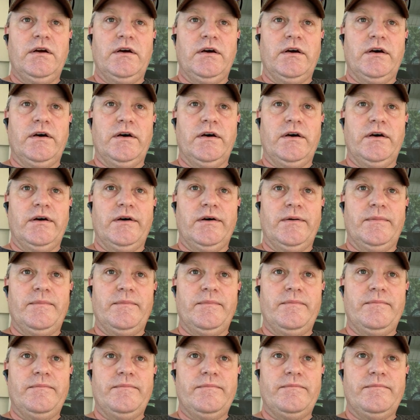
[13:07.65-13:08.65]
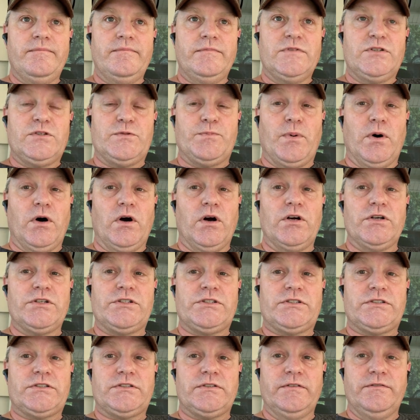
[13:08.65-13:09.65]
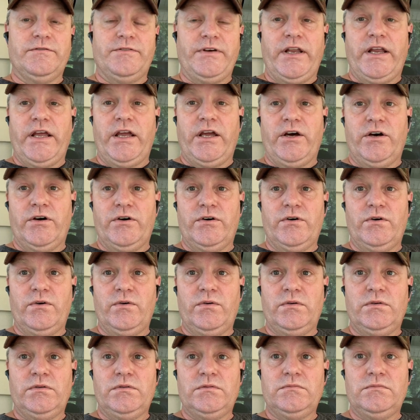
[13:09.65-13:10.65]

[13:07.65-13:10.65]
uh, sparse video